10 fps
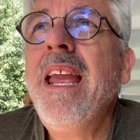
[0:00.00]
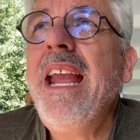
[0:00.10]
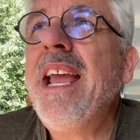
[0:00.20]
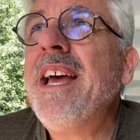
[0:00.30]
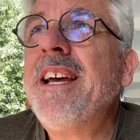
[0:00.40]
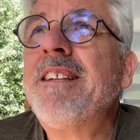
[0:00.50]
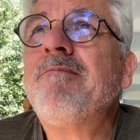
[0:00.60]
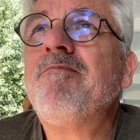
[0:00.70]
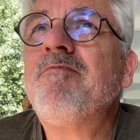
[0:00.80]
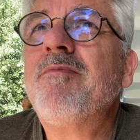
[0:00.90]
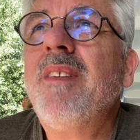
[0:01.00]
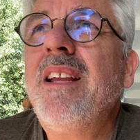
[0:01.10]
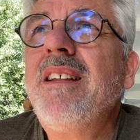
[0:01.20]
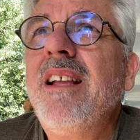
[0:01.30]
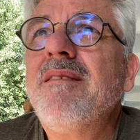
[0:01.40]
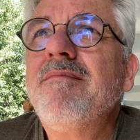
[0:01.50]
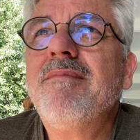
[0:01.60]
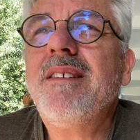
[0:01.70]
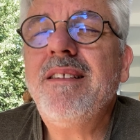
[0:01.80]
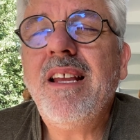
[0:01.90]
and
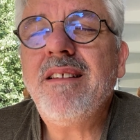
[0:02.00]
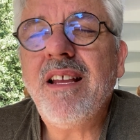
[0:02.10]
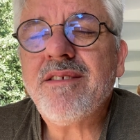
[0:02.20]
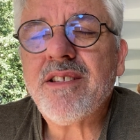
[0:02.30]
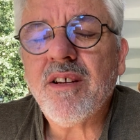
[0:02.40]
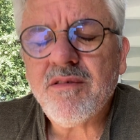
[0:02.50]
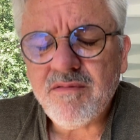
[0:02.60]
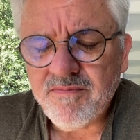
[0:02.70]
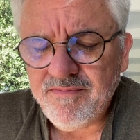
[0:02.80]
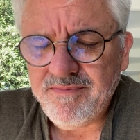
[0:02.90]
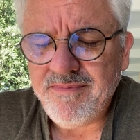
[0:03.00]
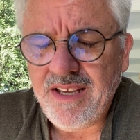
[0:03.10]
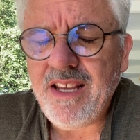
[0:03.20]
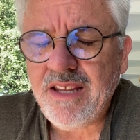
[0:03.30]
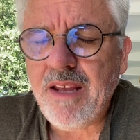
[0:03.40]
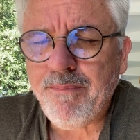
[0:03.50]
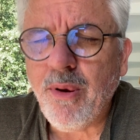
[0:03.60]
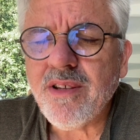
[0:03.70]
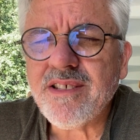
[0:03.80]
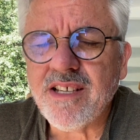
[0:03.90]
so it
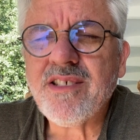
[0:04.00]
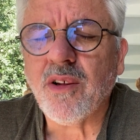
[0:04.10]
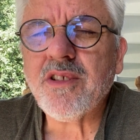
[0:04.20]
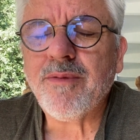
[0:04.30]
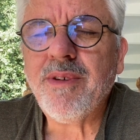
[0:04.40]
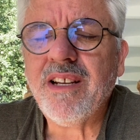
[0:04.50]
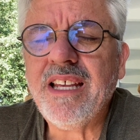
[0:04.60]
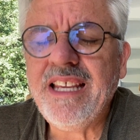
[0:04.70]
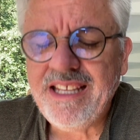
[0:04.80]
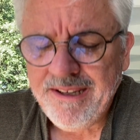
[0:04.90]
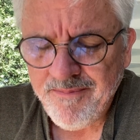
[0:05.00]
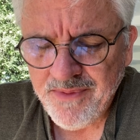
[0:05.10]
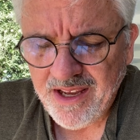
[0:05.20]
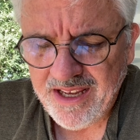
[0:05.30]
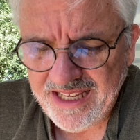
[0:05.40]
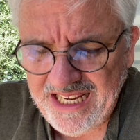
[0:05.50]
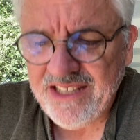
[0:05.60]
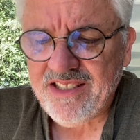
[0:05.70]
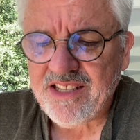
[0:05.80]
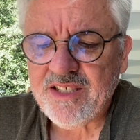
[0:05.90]
puts us ultimately
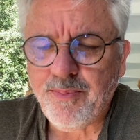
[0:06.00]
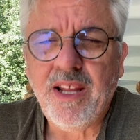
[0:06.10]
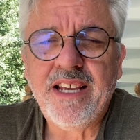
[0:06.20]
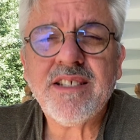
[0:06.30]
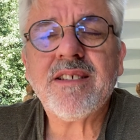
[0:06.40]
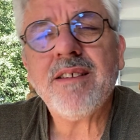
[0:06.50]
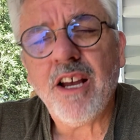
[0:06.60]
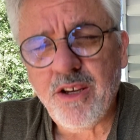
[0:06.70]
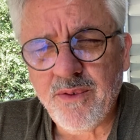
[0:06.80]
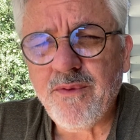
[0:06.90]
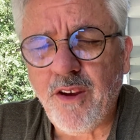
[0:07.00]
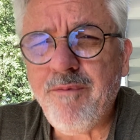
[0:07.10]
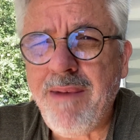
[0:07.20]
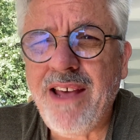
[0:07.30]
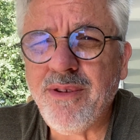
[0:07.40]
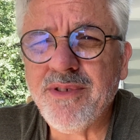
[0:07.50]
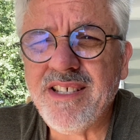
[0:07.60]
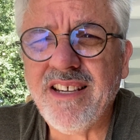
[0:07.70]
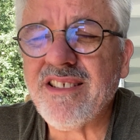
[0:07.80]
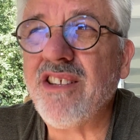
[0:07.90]
into this place of Matthew
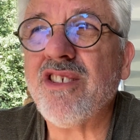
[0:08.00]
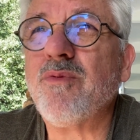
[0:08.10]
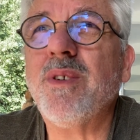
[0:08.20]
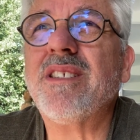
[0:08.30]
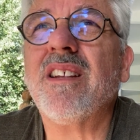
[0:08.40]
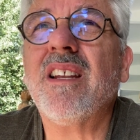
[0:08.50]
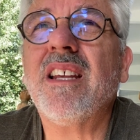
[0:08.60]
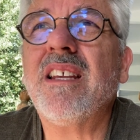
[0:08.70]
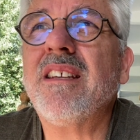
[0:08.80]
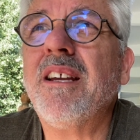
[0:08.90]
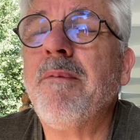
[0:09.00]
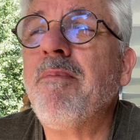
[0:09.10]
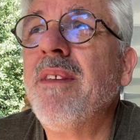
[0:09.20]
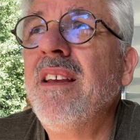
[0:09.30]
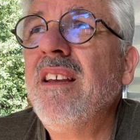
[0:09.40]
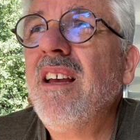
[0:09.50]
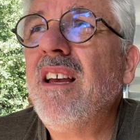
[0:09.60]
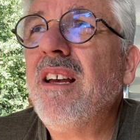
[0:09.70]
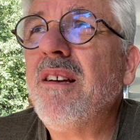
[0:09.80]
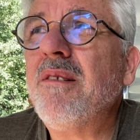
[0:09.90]
6. And I just recently
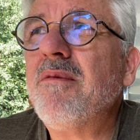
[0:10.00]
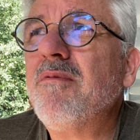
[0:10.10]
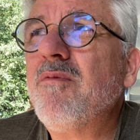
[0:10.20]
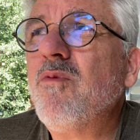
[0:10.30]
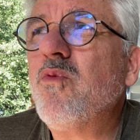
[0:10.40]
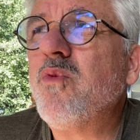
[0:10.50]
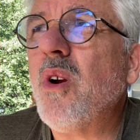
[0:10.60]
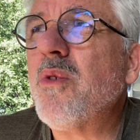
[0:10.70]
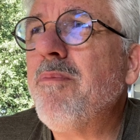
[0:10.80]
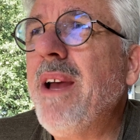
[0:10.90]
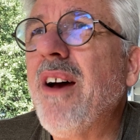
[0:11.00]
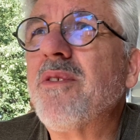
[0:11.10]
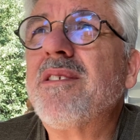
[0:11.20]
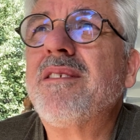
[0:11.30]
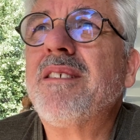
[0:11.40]
wrote about